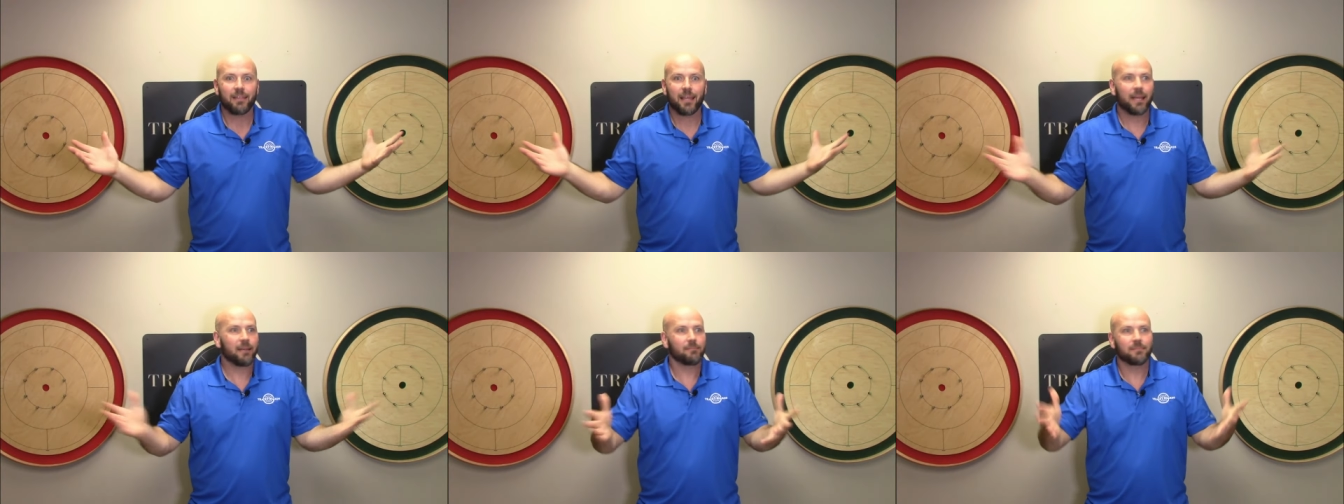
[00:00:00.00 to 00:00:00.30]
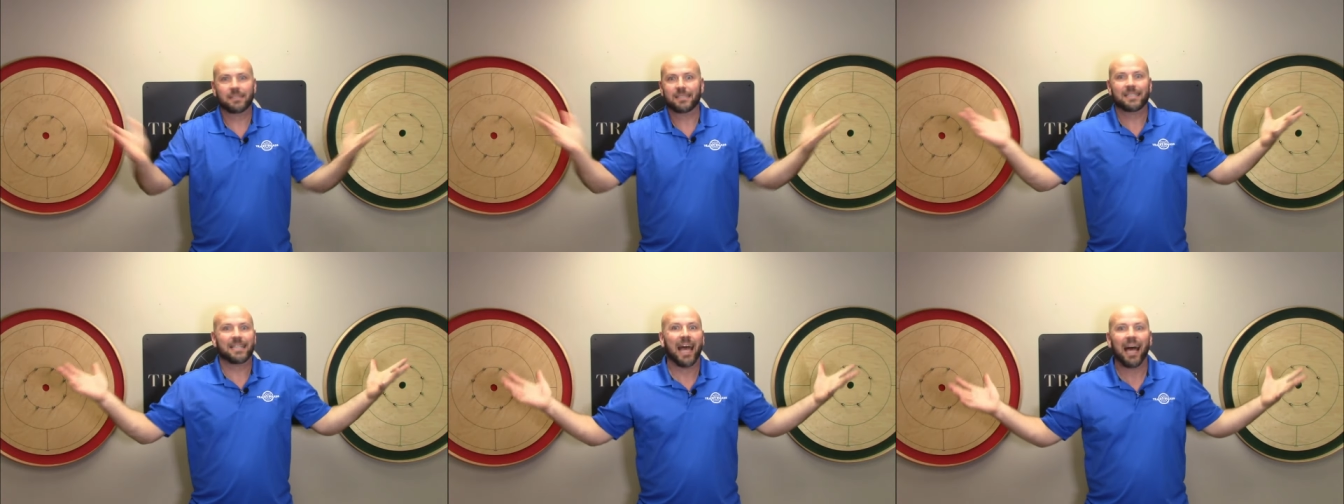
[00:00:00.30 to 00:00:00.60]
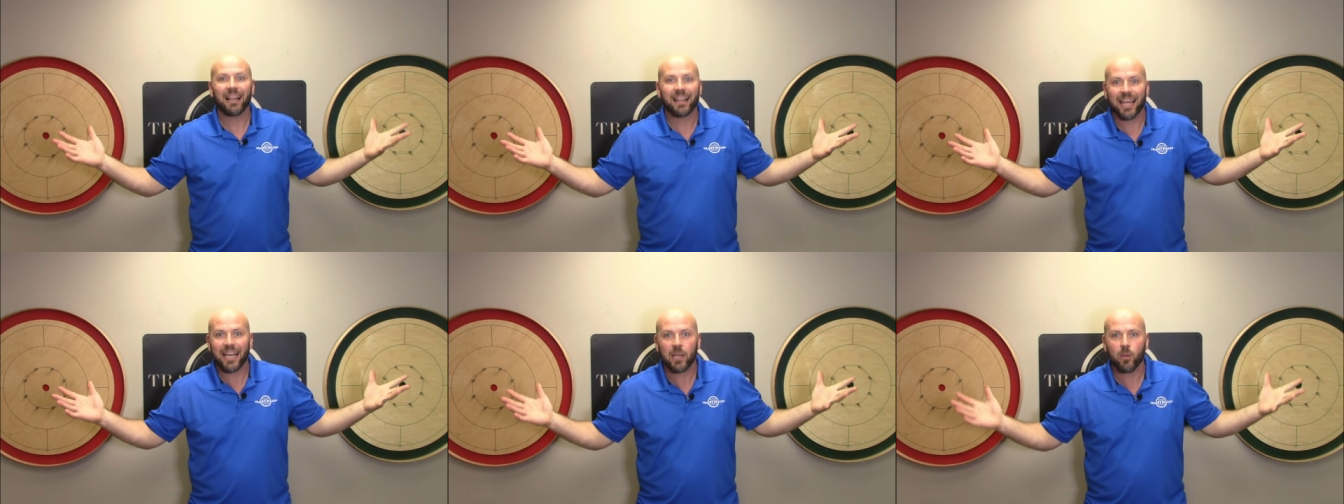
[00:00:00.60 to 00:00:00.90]
then
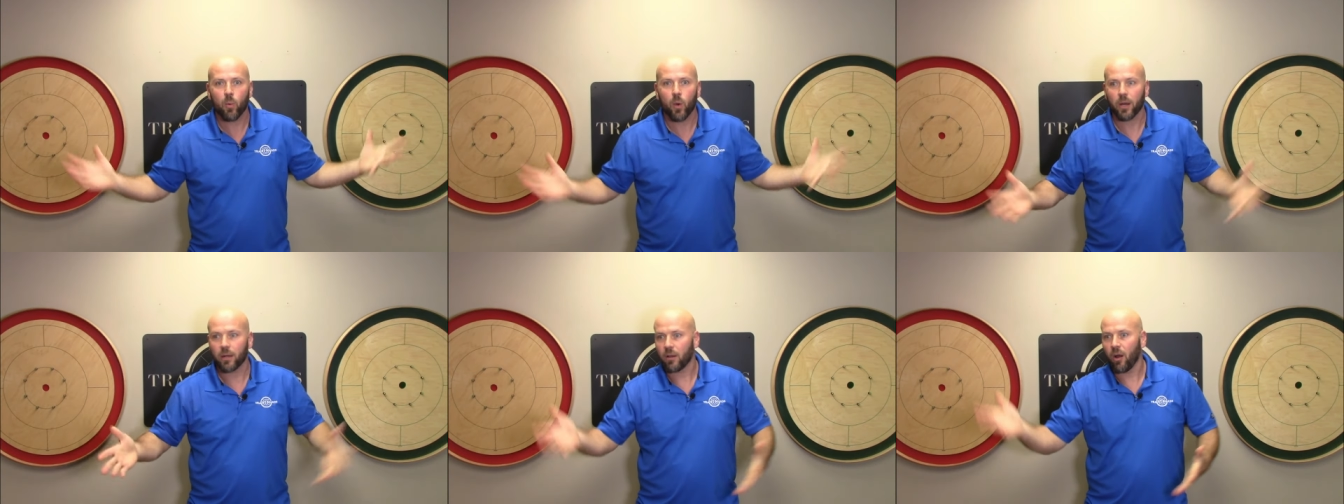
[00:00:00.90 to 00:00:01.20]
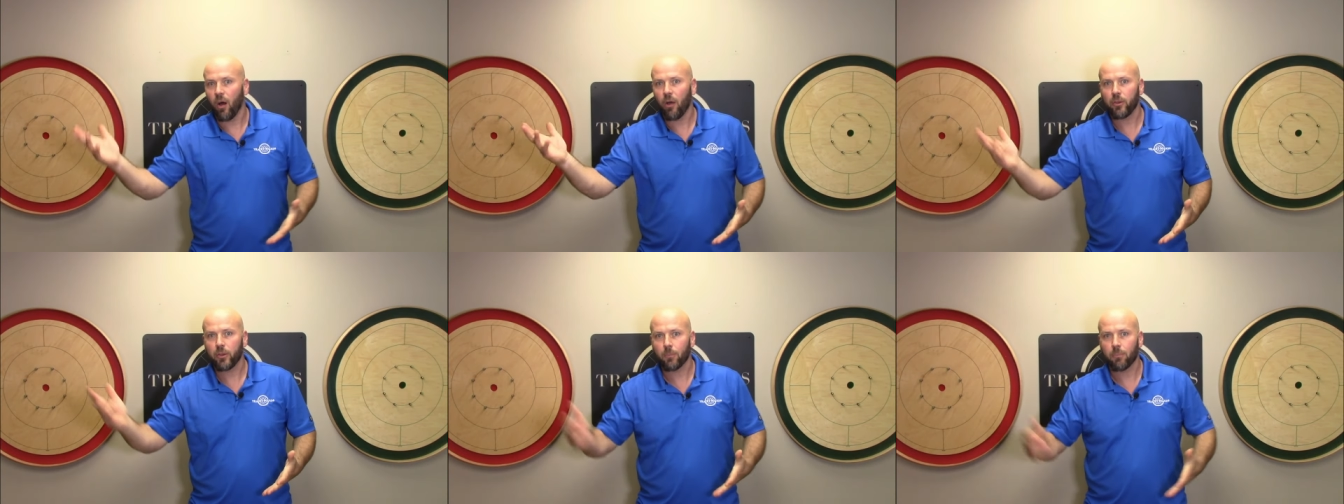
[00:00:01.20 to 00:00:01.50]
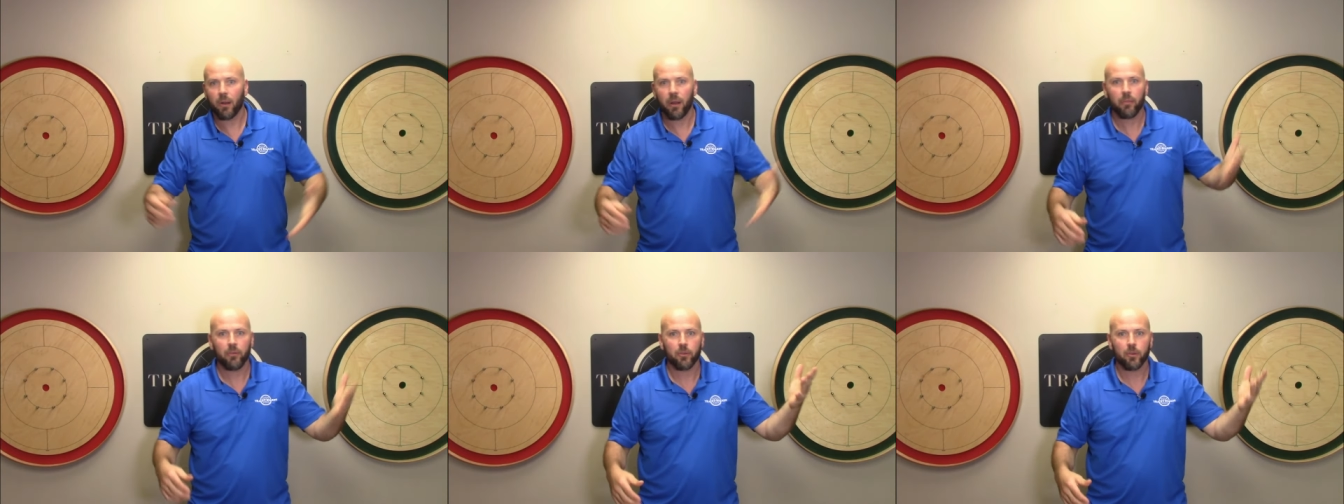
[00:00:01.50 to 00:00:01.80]
tell anyone. Call your
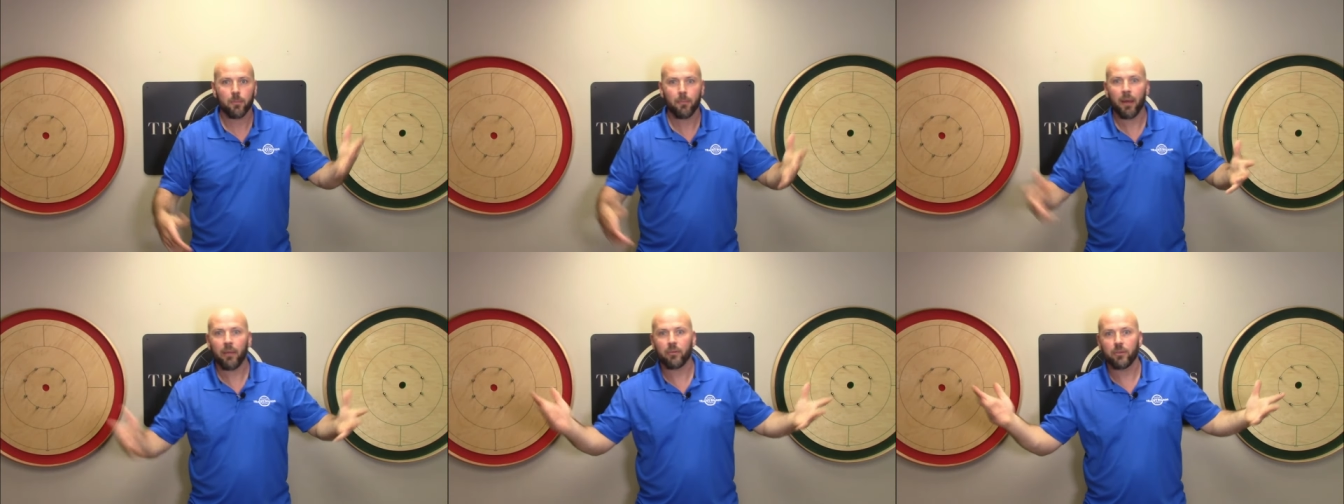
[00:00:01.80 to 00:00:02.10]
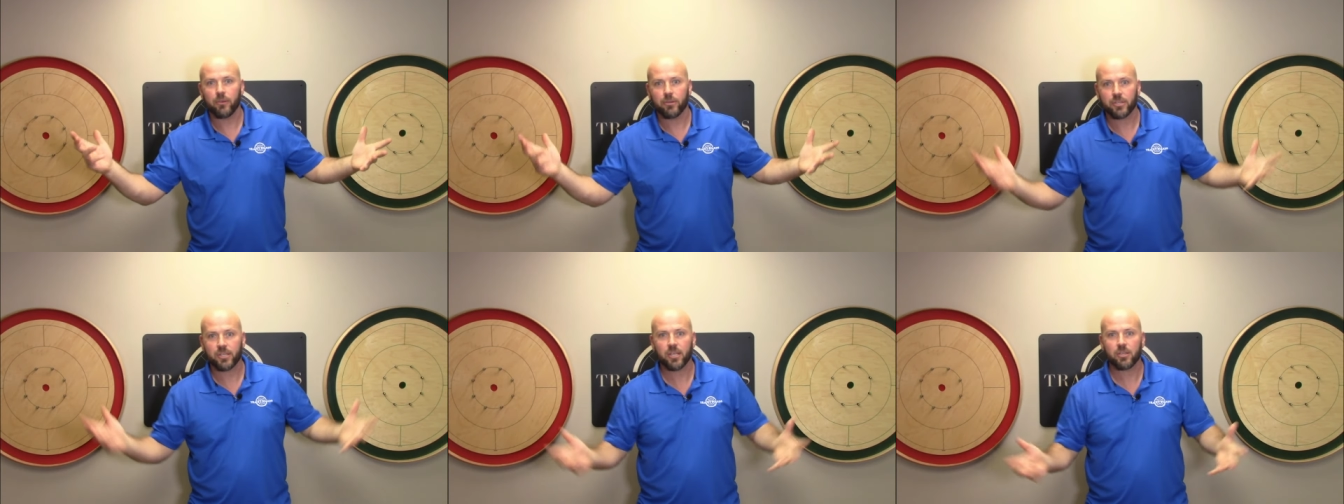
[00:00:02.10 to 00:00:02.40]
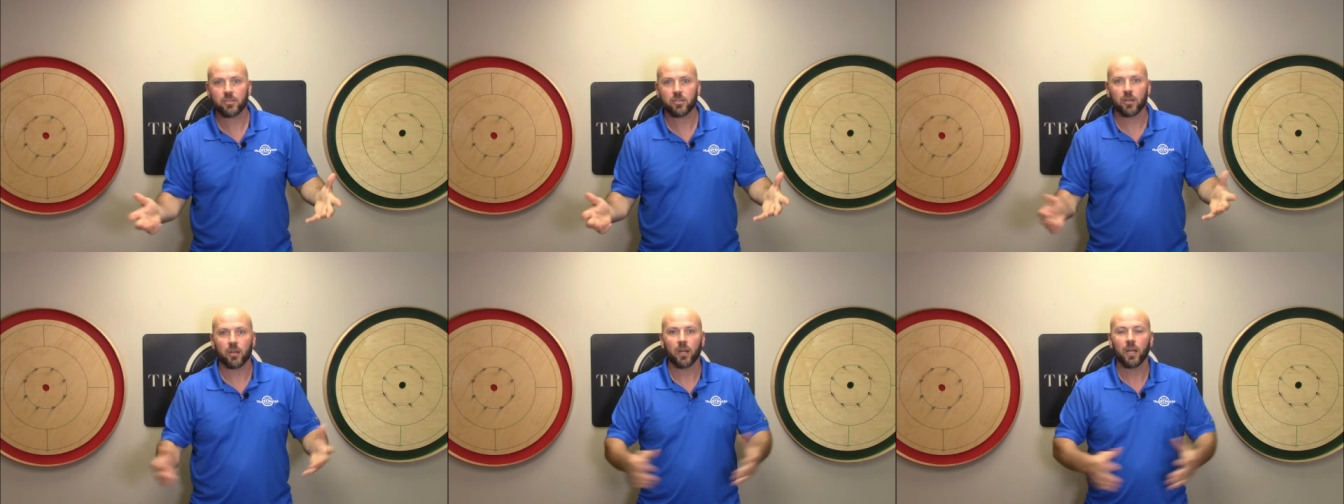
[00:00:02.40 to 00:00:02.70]
brother, your mother, your
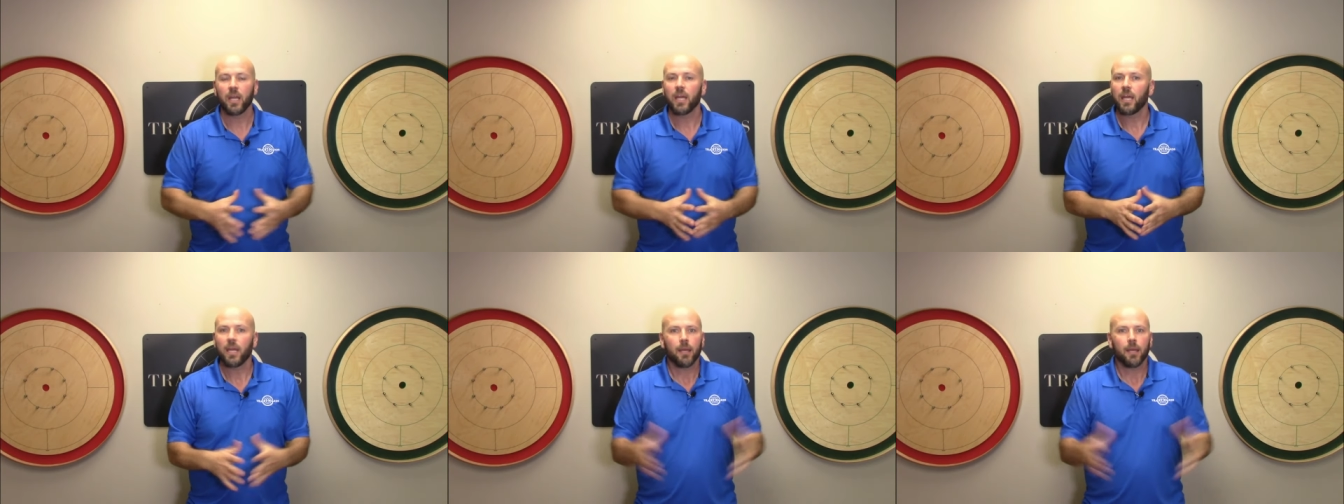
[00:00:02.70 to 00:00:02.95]
sister.